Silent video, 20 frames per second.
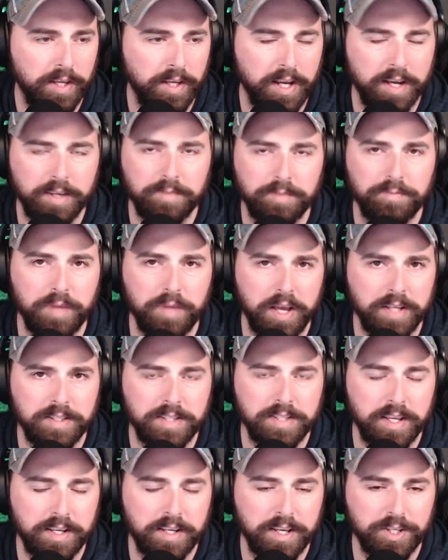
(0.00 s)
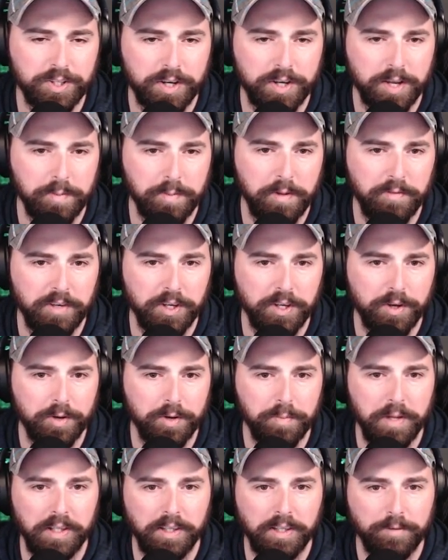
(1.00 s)
like I had said yesterday in my
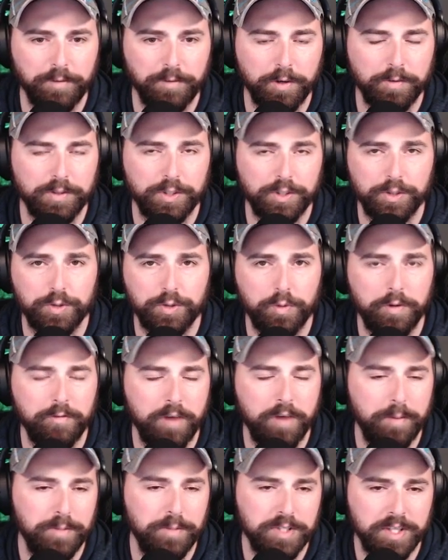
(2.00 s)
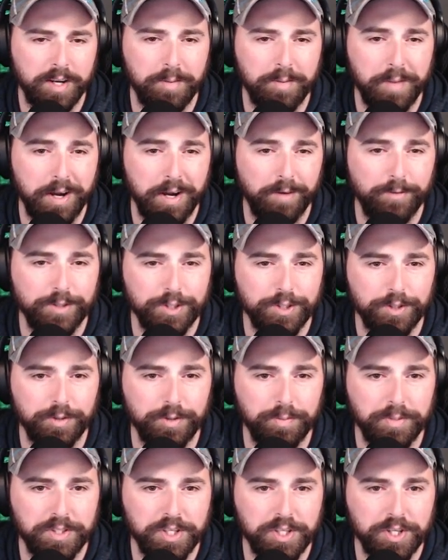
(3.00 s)
video, my leftovers are 25% of my
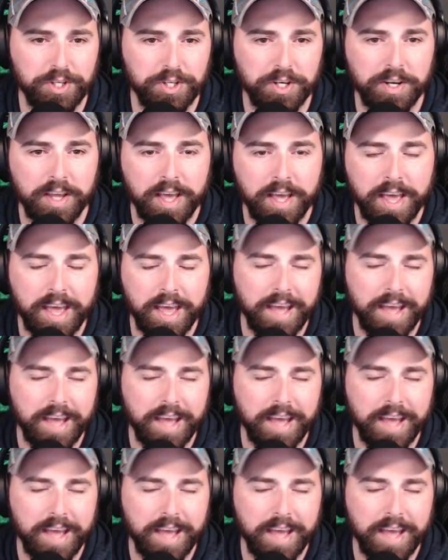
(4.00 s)
original position.